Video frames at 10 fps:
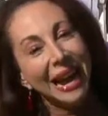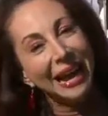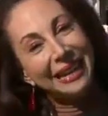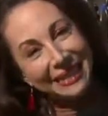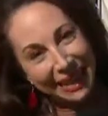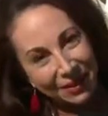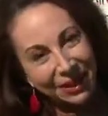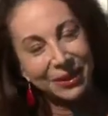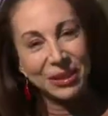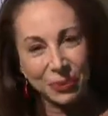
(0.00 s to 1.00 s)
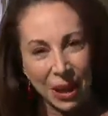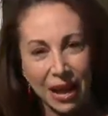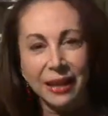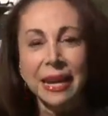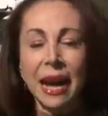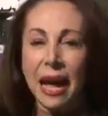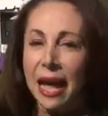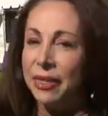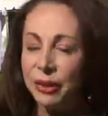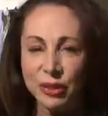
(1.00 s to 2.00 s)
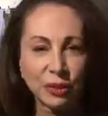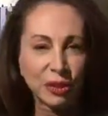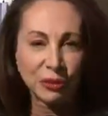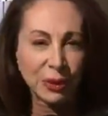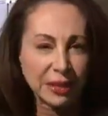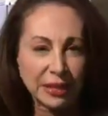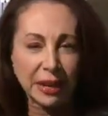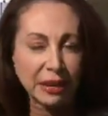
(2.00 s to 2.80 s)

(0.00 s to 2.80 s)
uh, is out here as as well. Uh, and there's different uh,